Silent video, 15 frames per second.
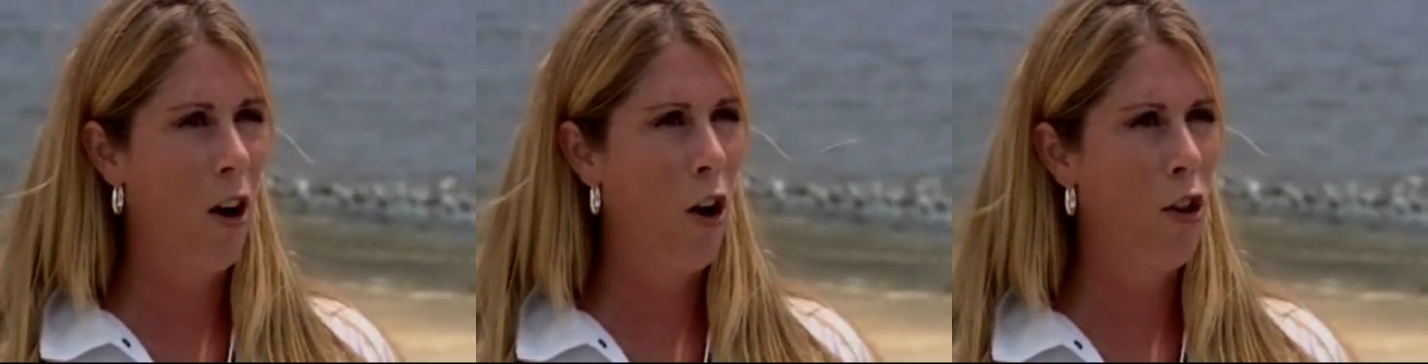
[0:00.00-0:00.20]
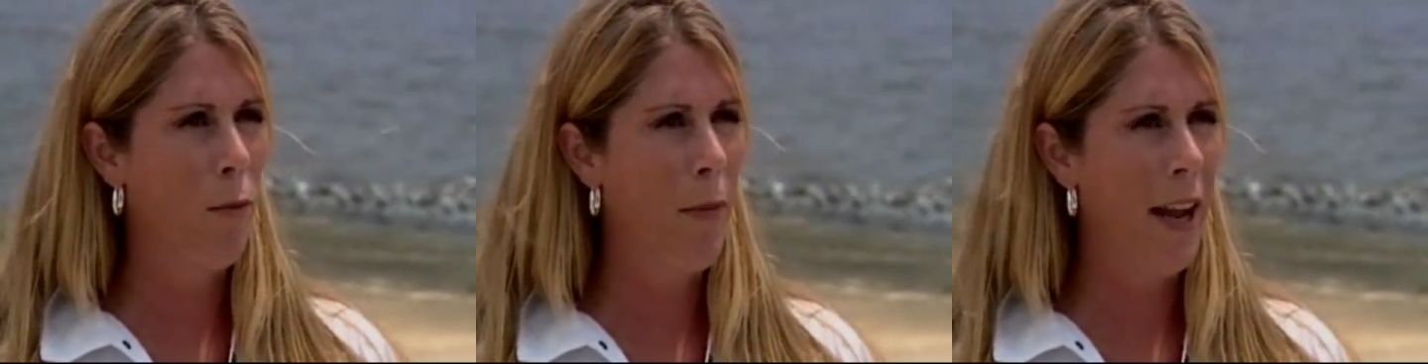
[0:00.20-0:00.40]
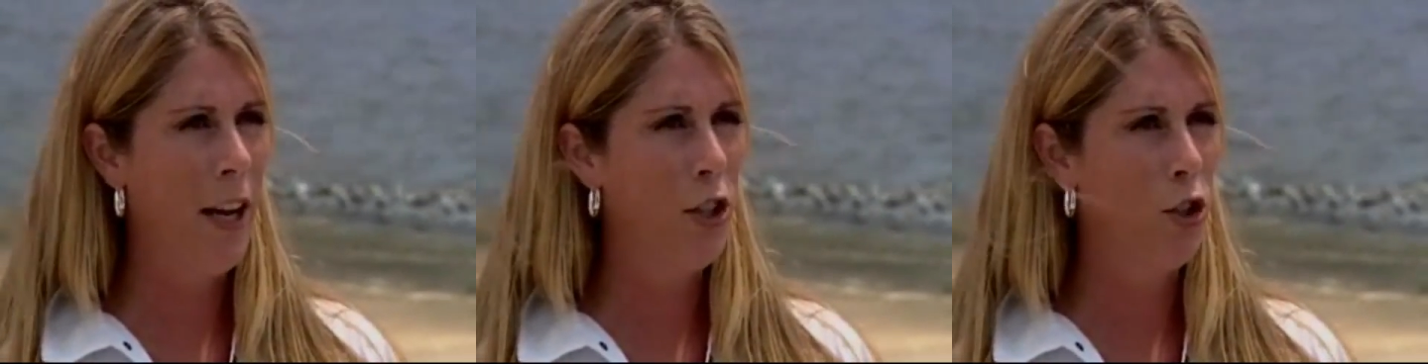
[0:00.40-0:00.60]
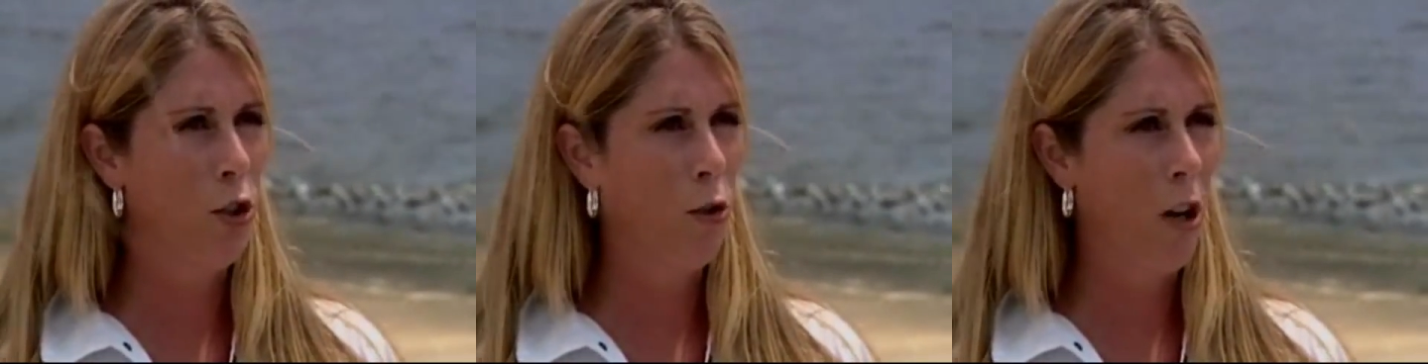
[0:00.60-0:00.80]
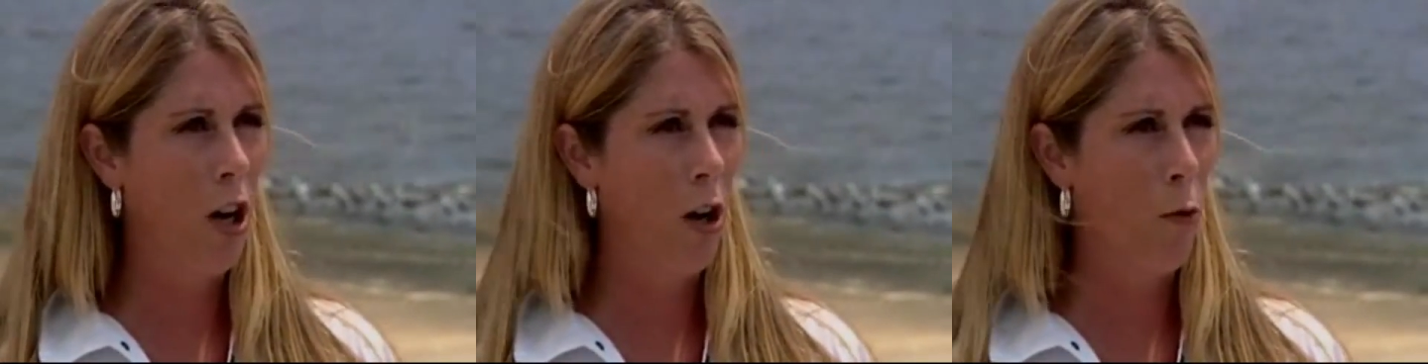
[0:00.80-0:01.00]
all the
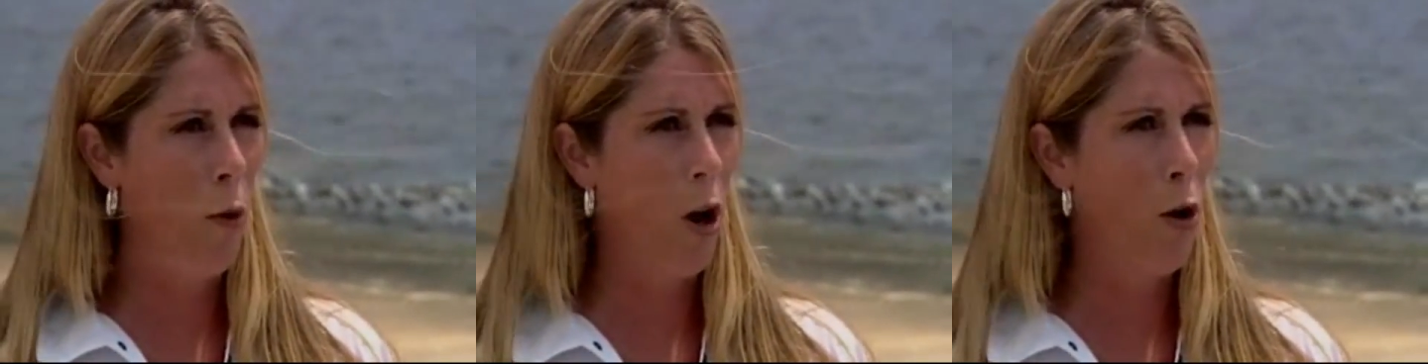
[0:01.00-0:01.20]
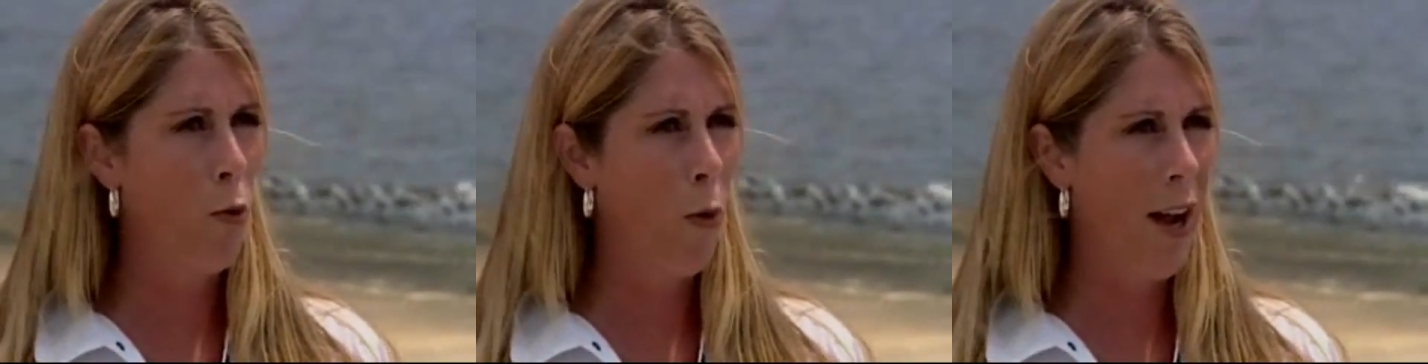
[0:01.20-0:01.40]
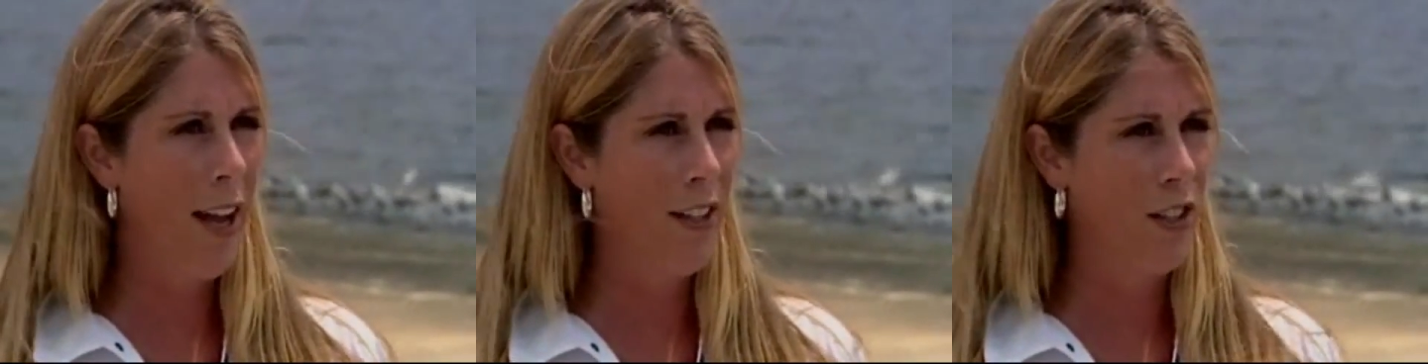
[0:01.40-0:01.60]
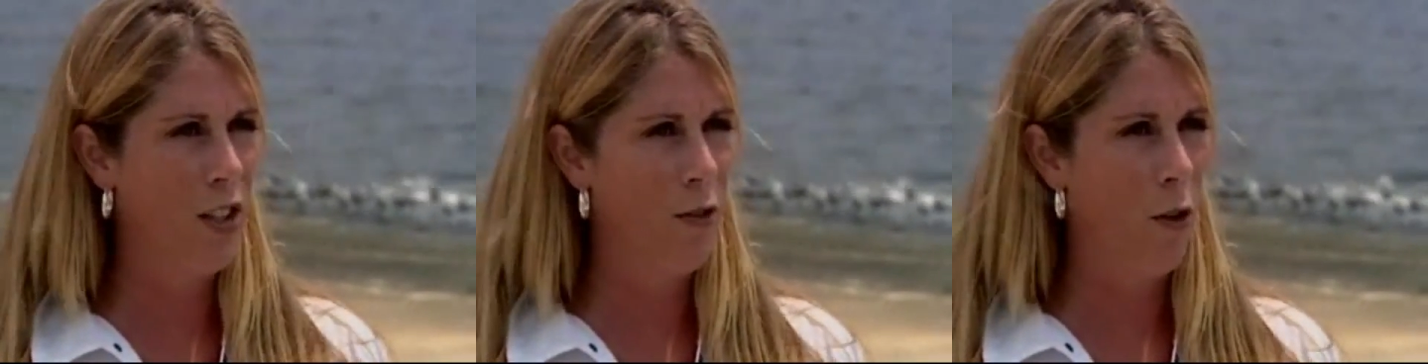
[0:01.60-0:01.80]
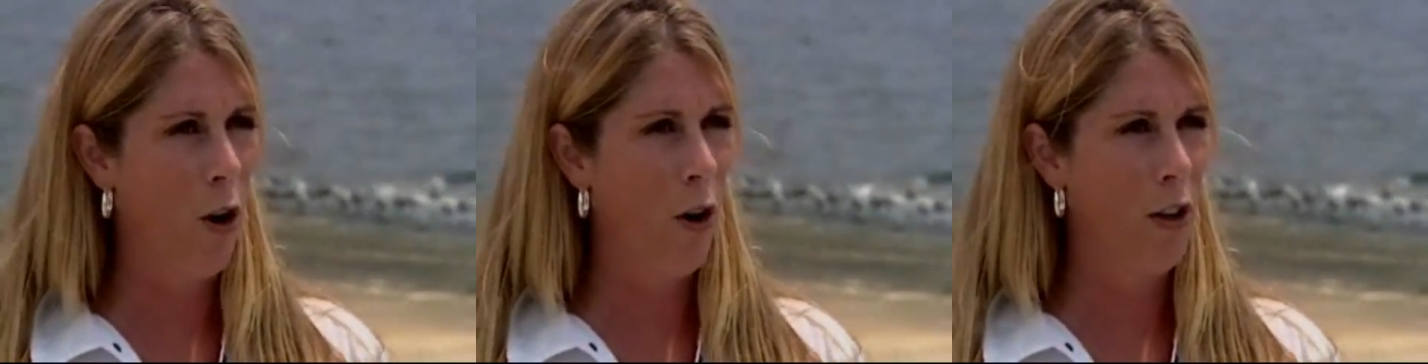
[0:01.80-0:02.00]
major roadways as
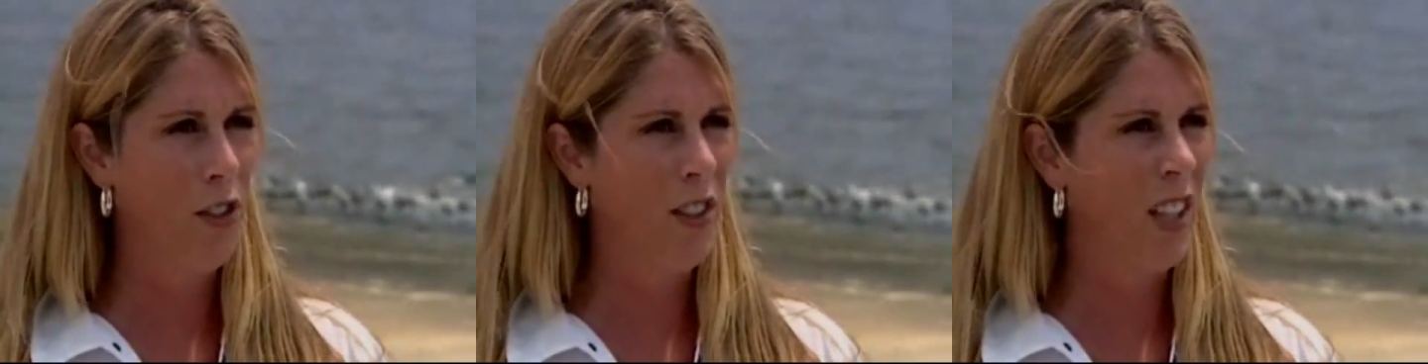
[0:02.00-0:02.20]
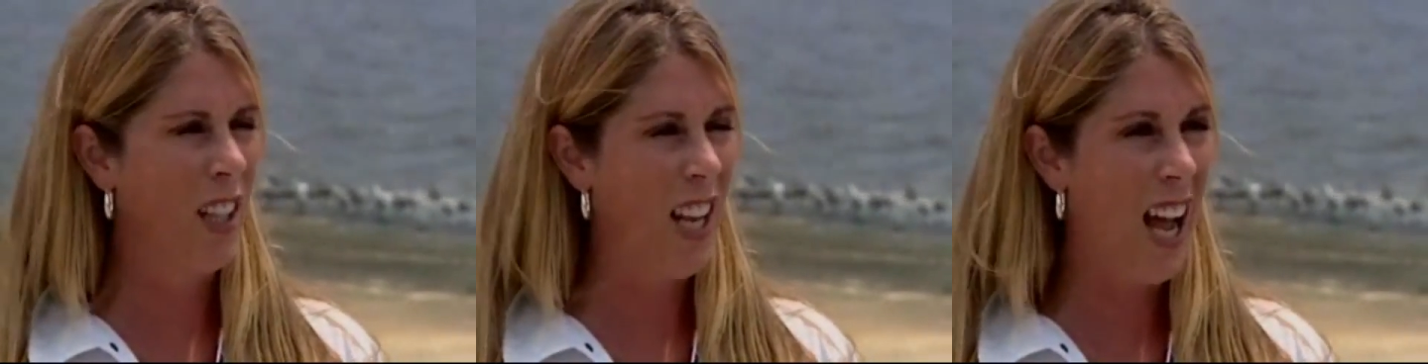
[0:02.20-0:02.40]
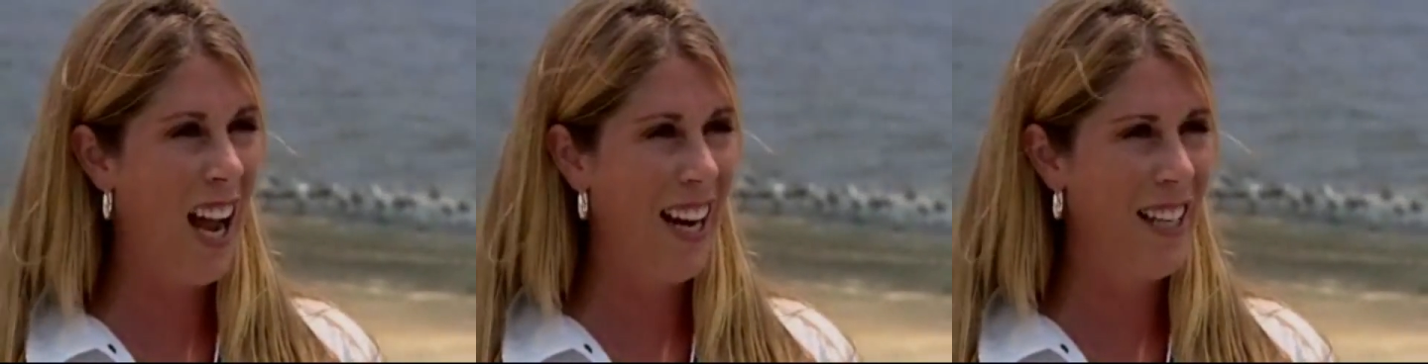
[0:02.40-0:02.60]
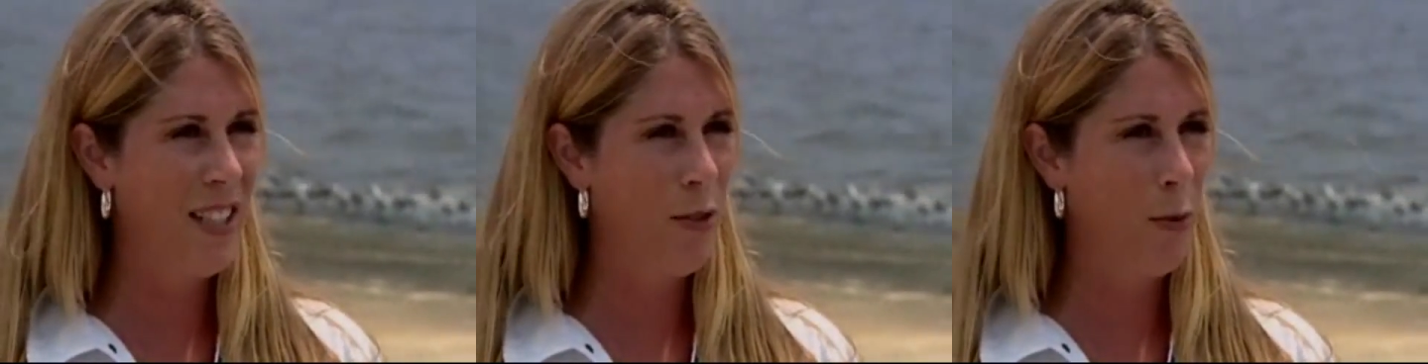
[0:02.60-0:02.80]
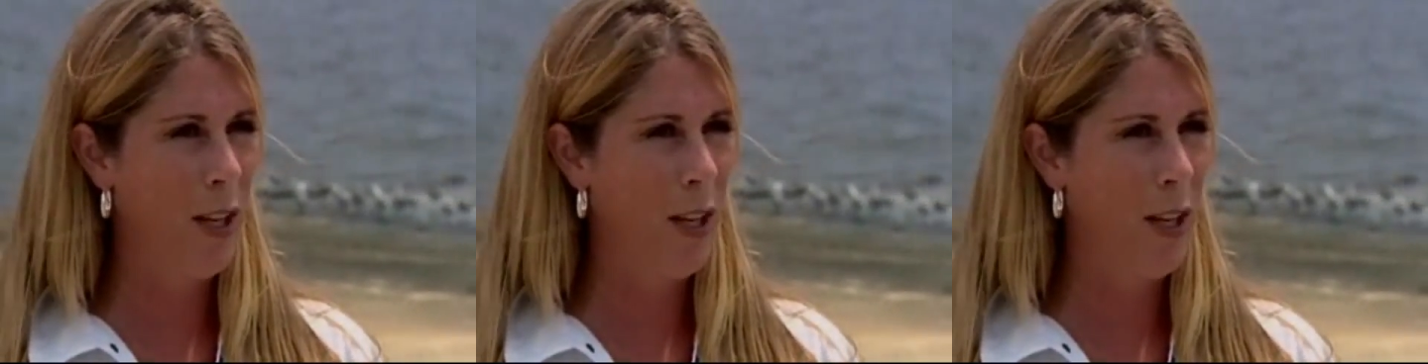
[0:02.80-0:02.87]
far as the lights.